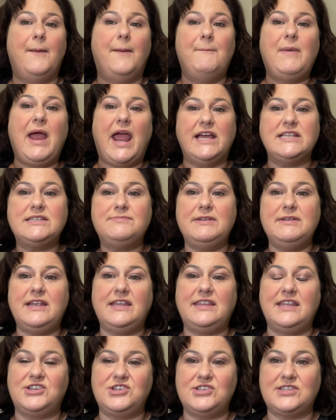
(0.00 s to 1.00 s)
my husband, I
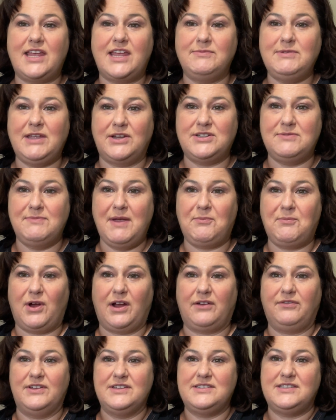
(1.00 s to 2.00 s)
think, just came down to make
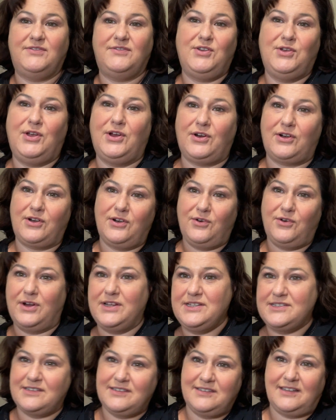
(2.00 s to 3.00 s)
breakfast. If you hear
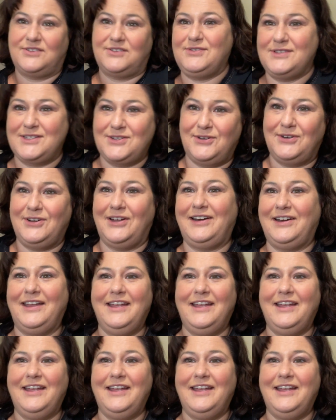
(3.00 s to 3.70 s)
noise, that's what's going on.